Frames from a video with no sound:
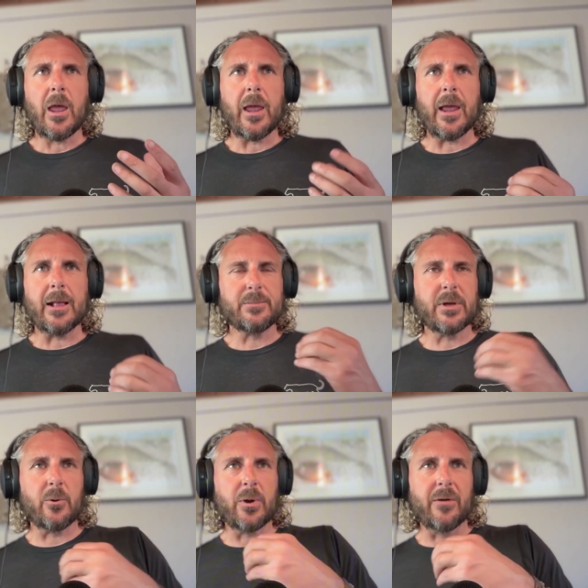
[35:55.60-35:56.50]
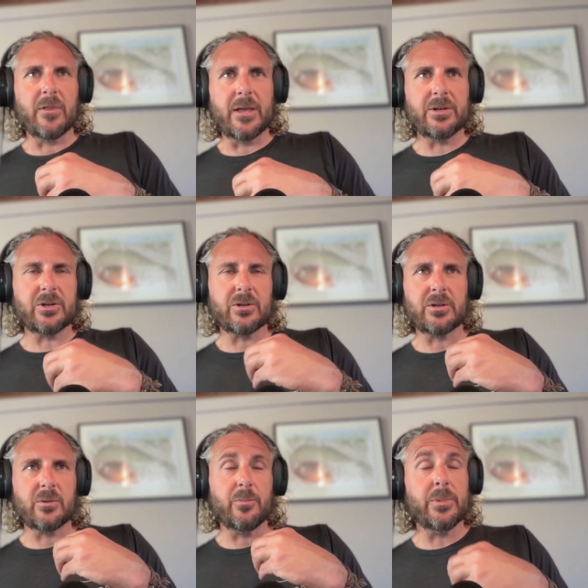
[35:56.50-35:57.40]
it's been a revelation
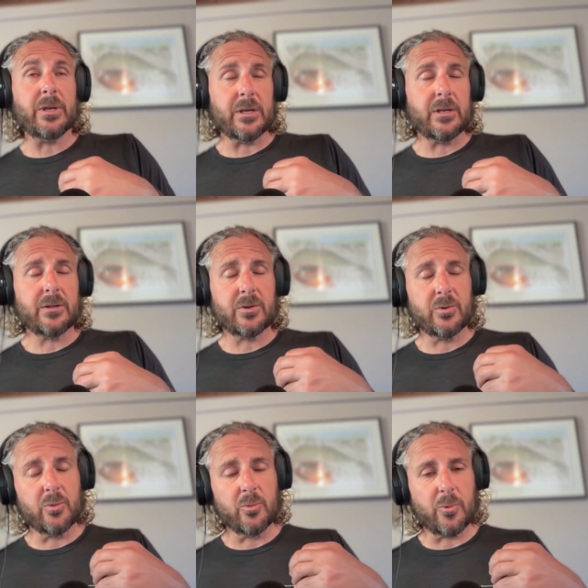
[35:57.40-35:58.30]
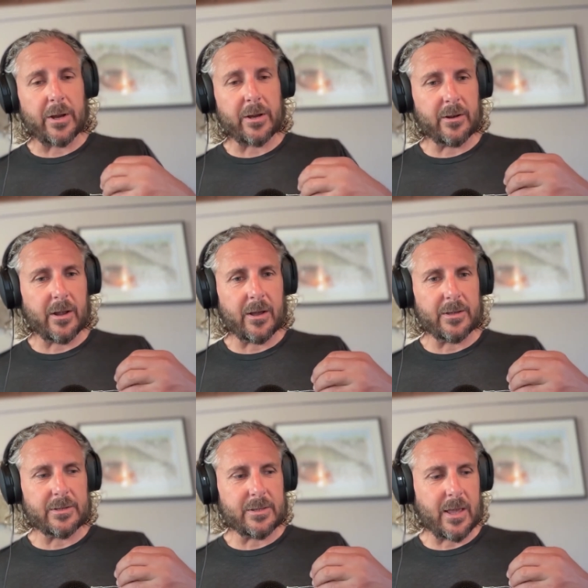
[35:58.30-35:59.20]
to me to
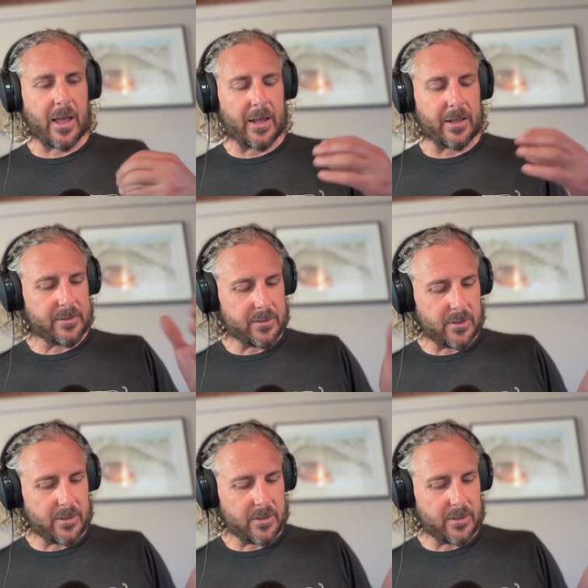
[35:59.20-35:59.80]
recognize that,